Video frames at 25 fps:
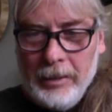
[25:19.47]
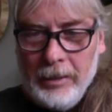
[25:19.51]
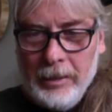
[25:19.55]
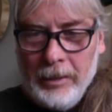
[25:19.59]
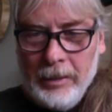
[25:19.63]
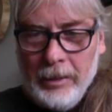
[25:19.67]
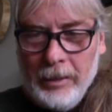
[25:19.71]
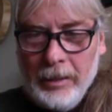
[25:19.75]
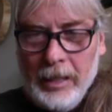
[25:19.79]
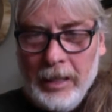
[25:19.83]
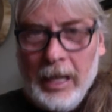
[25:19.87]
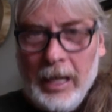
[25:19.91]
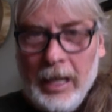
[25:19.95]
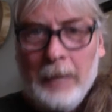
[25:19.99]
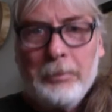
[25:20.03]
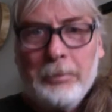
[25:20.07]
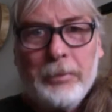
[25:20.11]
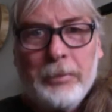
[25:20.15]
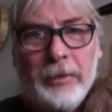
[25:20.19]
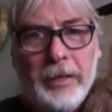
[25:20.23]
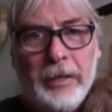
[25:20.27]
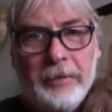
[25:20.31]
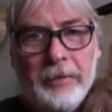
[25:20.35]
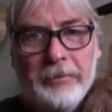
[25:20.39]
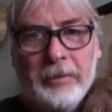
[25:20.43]
uh,
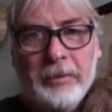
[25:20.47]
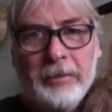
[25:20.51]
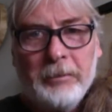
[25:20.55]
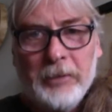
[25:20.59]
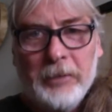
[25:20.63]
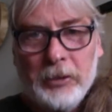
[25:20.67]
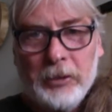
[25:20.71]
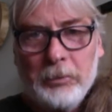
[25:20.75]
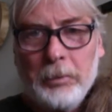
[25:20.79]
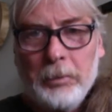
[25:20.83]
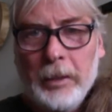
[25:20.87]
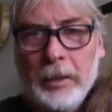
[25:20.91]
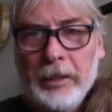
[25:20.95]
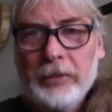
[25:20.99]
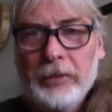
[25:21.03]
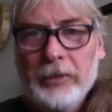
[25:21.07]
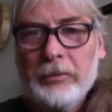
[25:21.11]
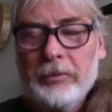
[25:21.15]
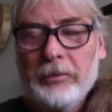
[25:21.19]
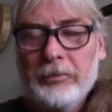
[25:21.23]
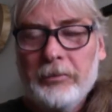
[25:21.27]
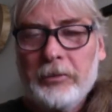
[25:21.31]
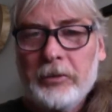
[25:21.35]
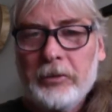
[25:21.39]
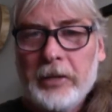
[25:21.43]
operate from this place
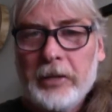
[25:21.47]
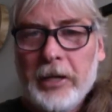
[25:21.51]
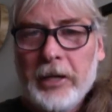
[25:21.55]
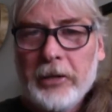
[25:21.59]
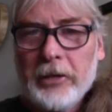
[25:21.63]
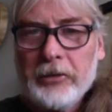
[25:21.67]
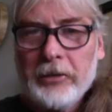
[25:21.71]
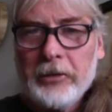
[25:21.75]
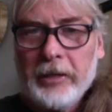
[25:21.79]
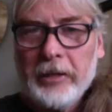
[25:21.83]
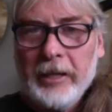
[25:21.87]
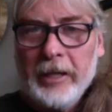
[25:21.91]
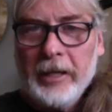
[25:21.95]
of scarcity,